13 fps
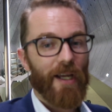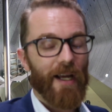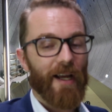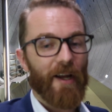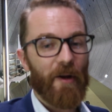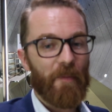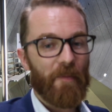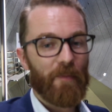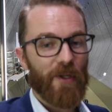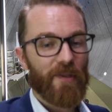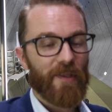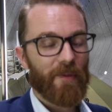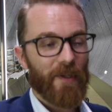um,
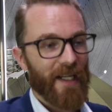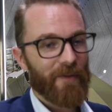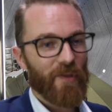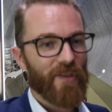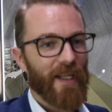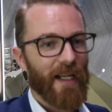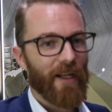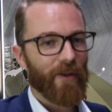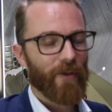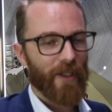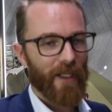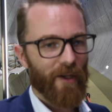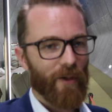because they were kind of saying like,
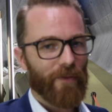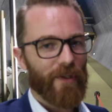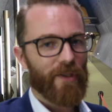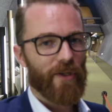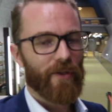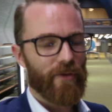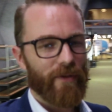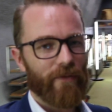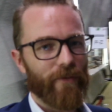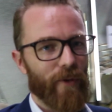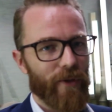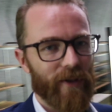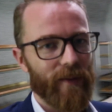okay, all of these
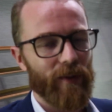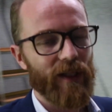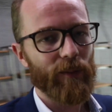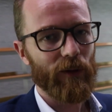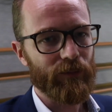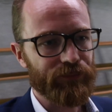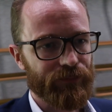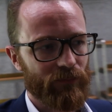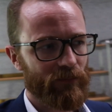140 people